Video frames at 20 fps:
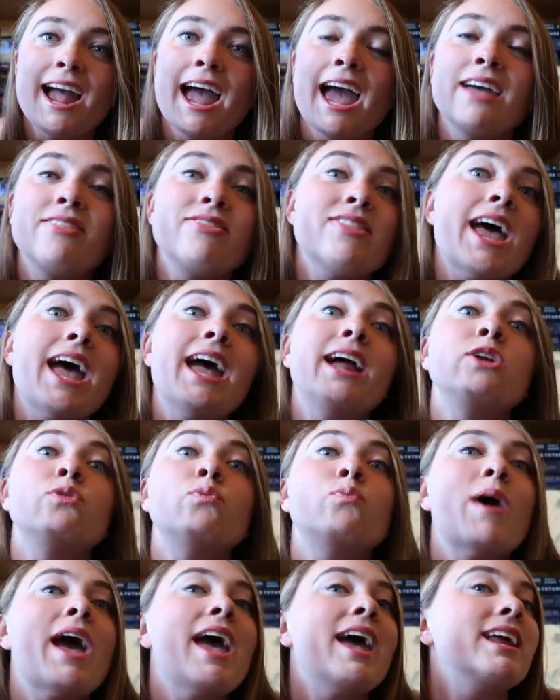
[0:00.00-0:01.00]
And
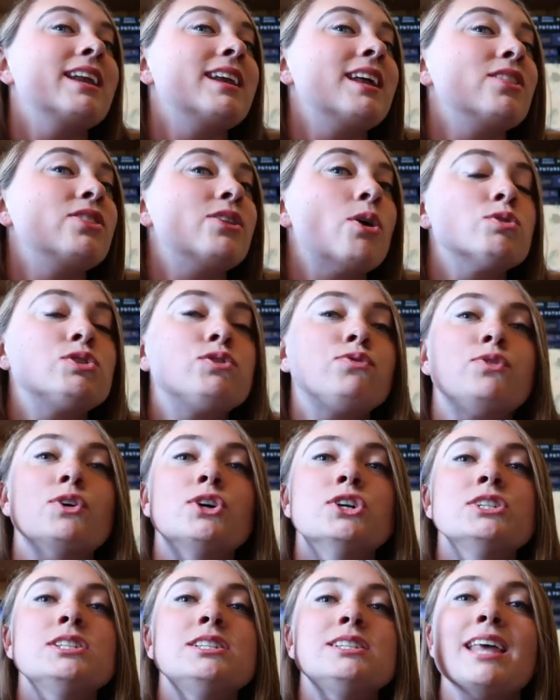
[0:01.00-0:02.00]
then when those
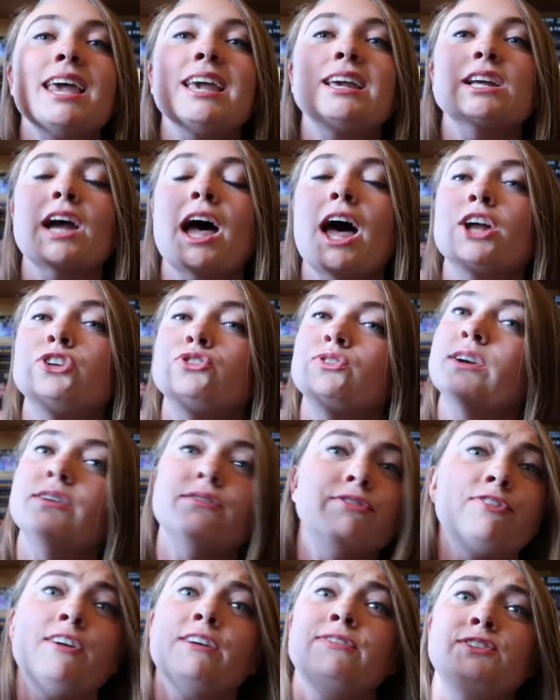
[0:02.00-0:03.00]
first like
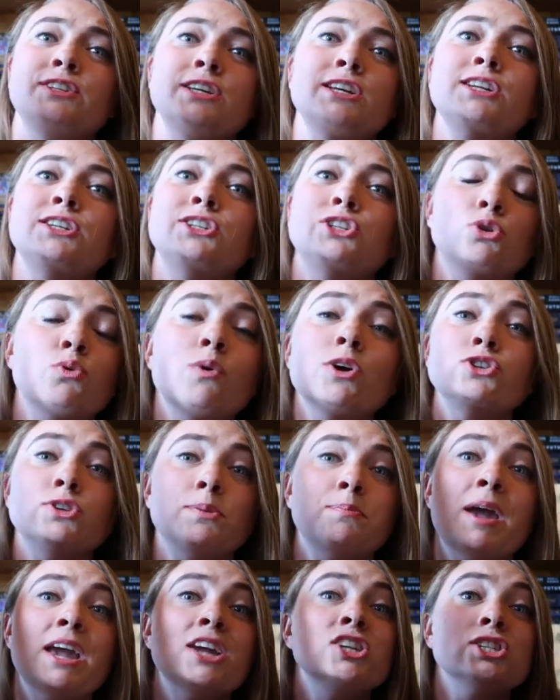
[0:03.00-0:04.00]
150,
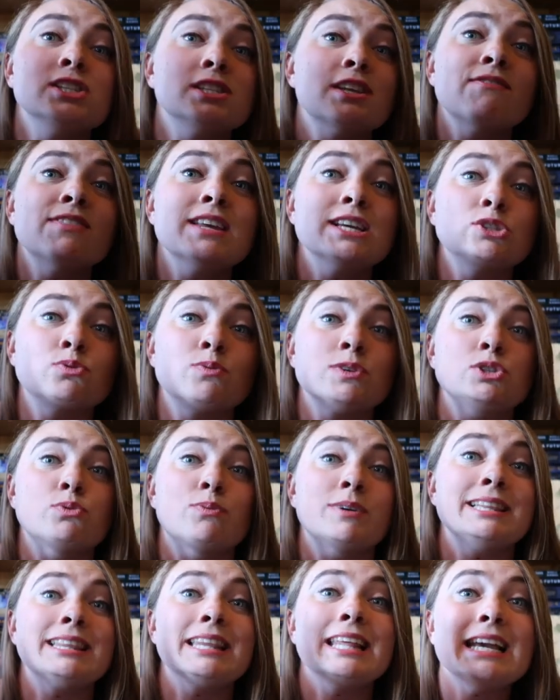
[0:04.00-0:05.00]
200 pages of this was
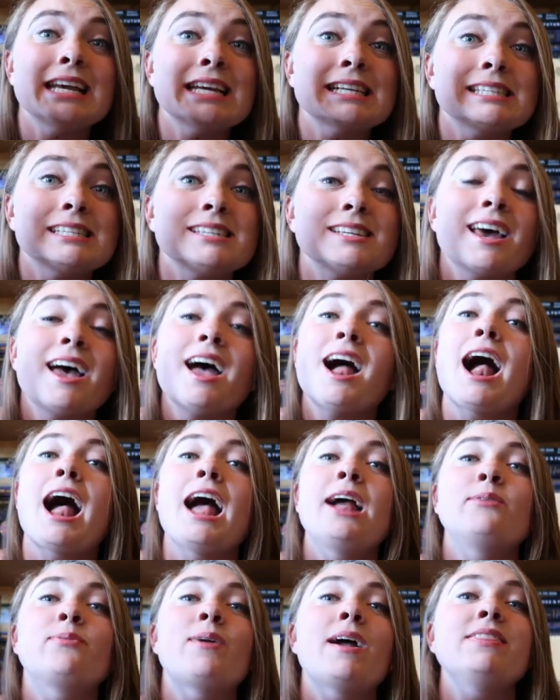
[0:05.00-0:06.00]
released,
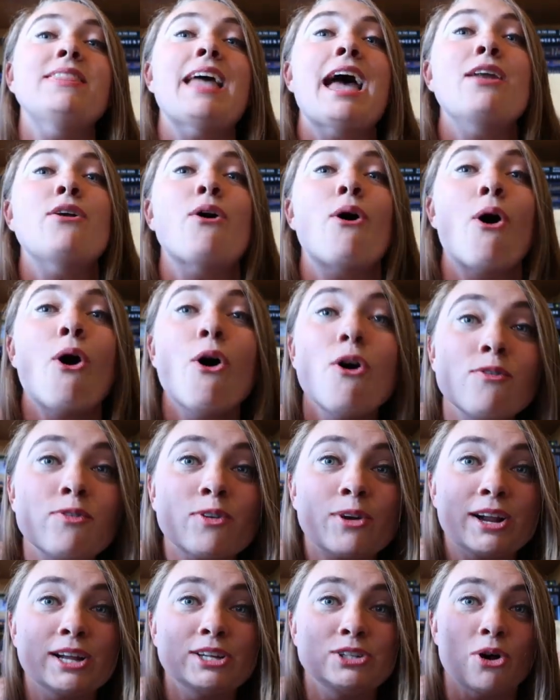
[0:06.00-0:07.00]
I read that
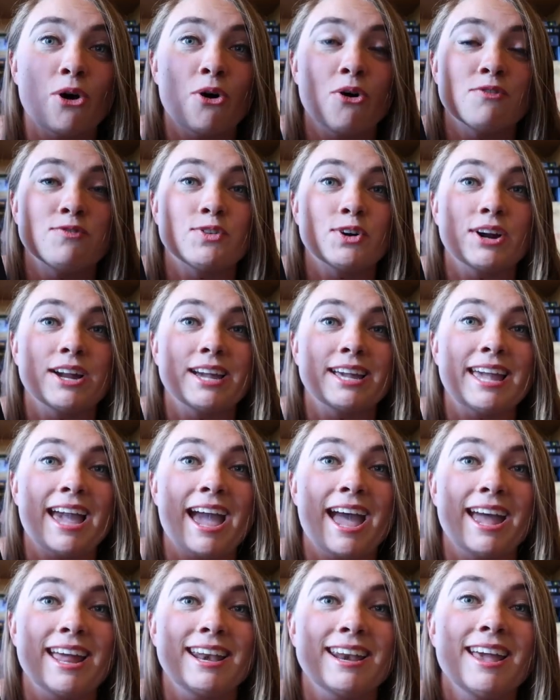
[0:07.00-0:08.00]
over and over
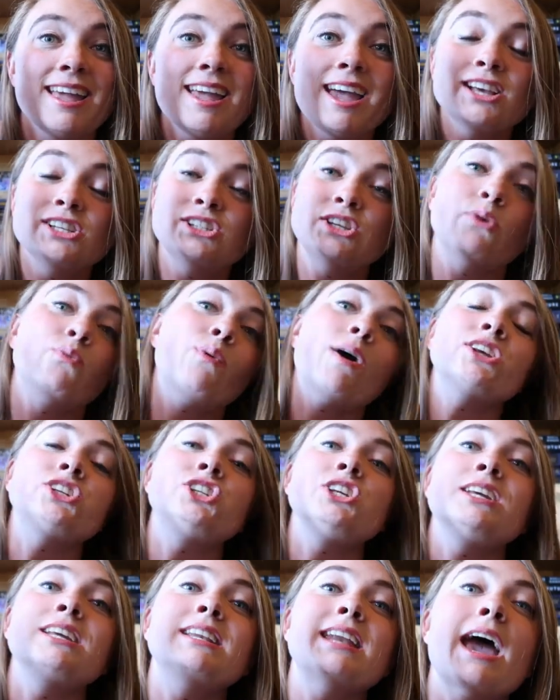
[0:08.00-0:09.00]
again. So when
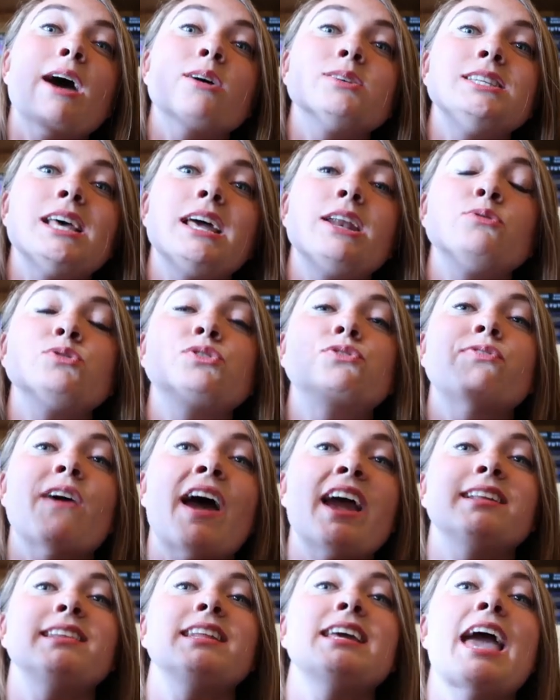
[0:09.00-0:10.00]
she announced that it was
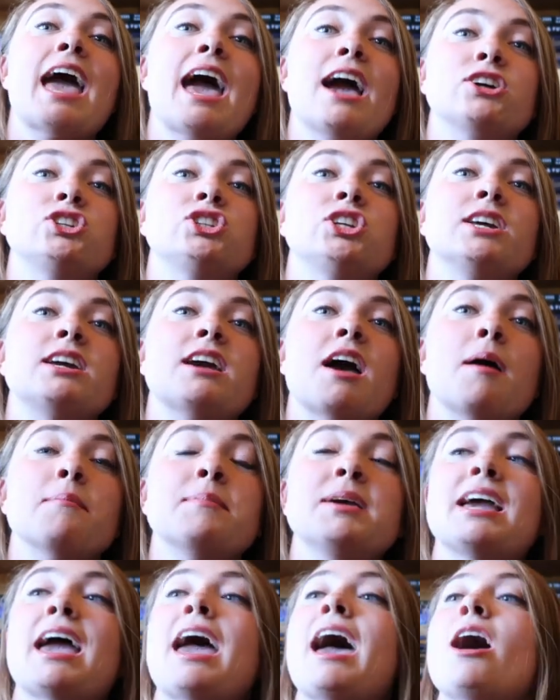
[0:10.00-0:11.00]
finally actually
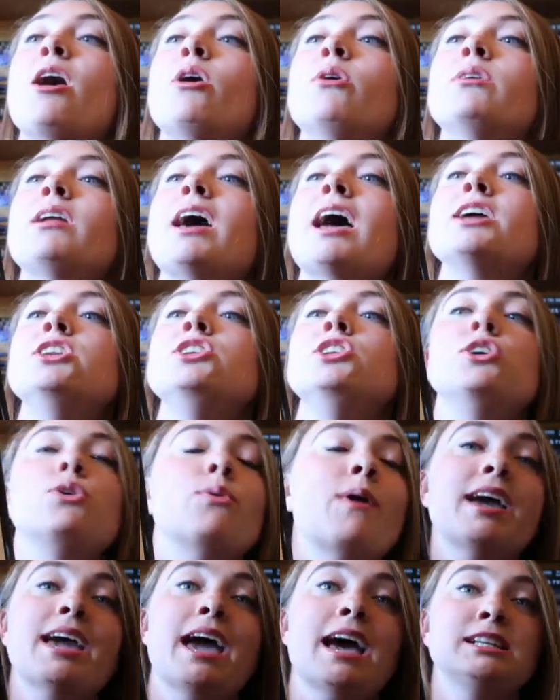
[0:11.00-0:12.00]
coming out, I knew
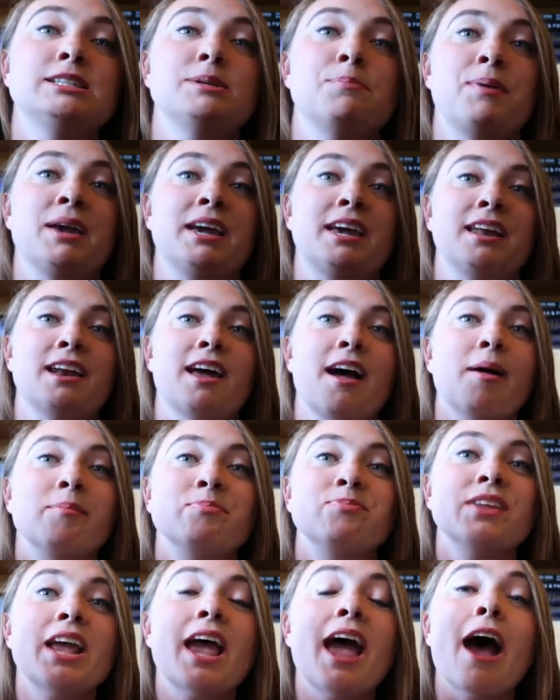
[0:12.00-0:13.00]
I had to pick it
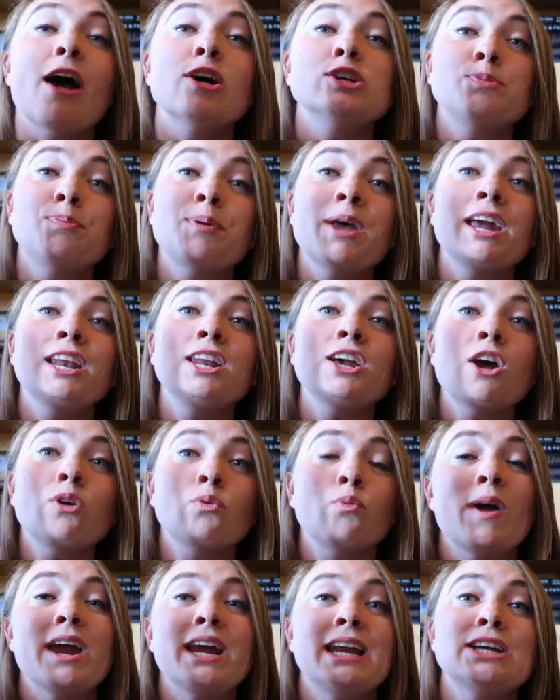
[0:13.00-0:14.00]
up. I was planning
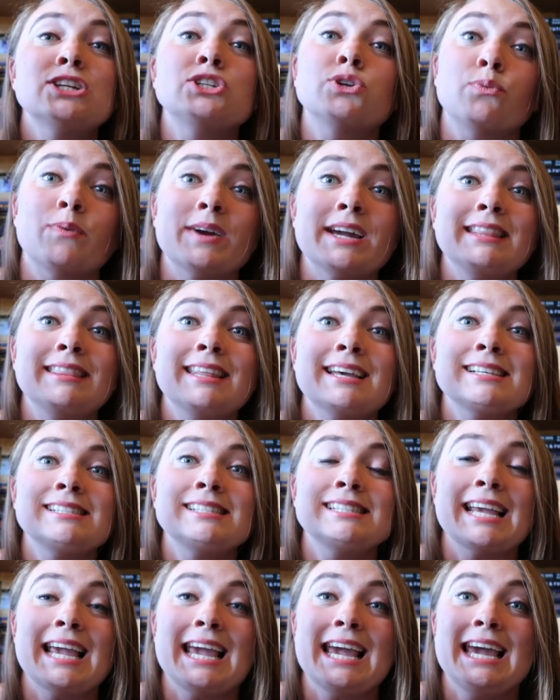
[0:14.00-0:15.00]
on waiting to read
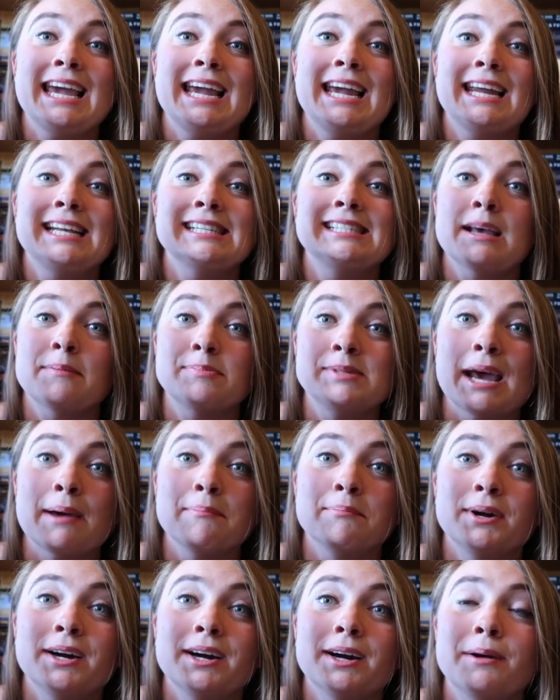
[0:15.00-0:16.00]
this in
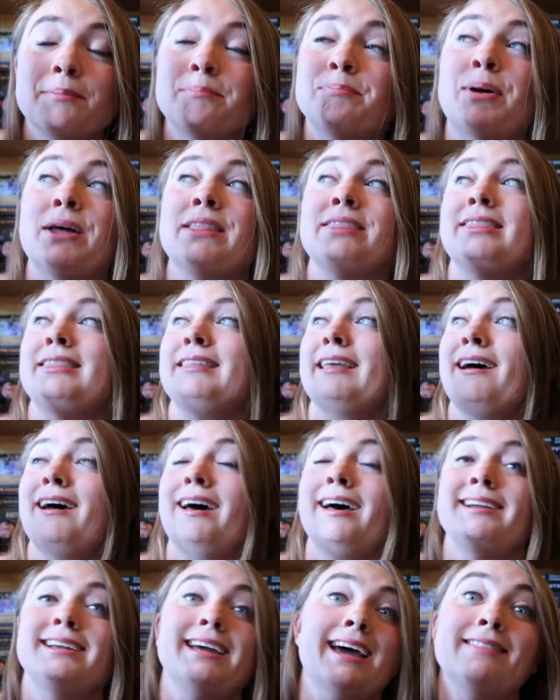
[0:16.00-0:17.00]
September, but
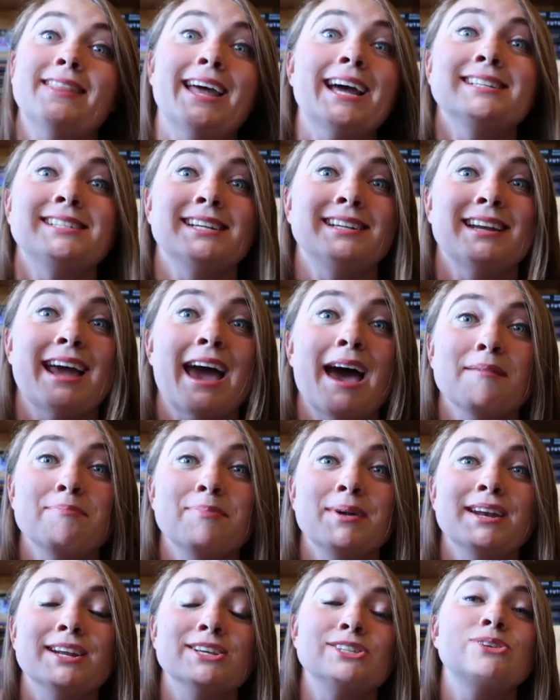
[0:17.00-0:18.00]
yeah, that didn't
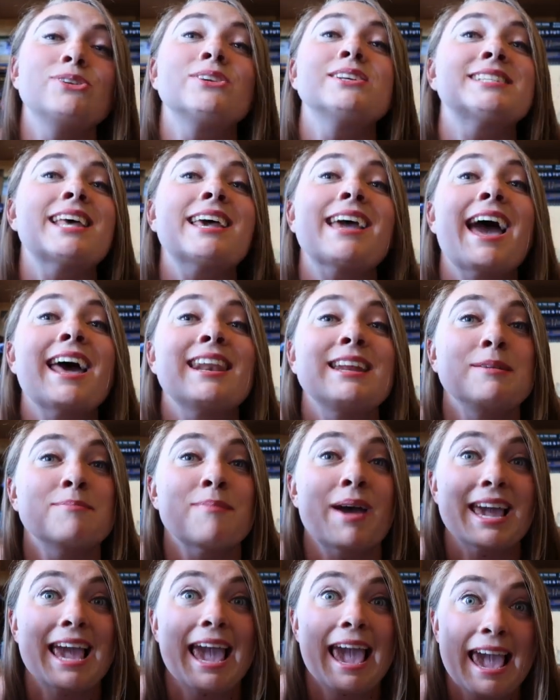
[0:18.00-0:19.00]
happen. As soon as I had it in
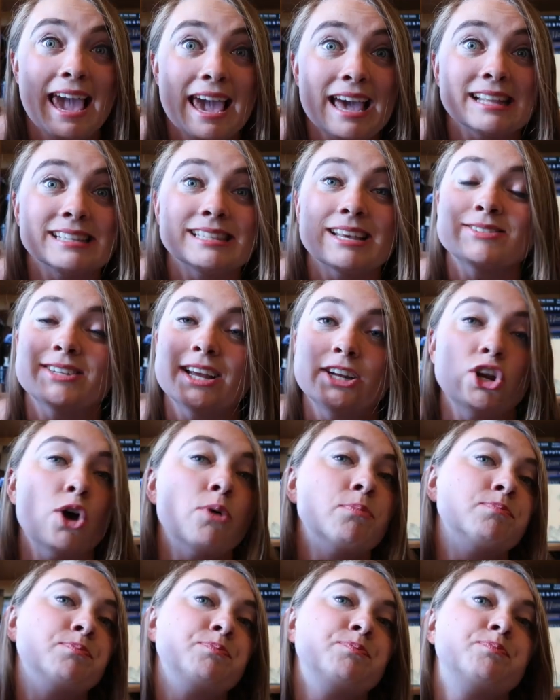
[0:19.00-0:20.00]
my hands, I was like,
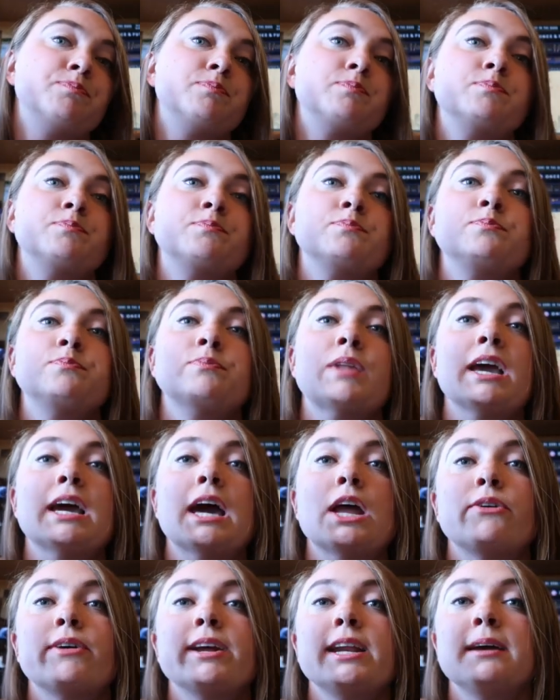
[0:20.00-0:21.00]
nope, I
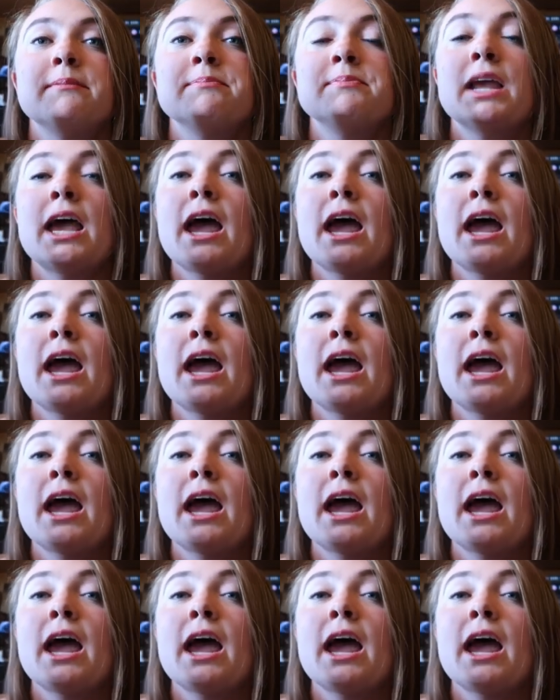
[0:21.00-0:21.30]
gotta read it.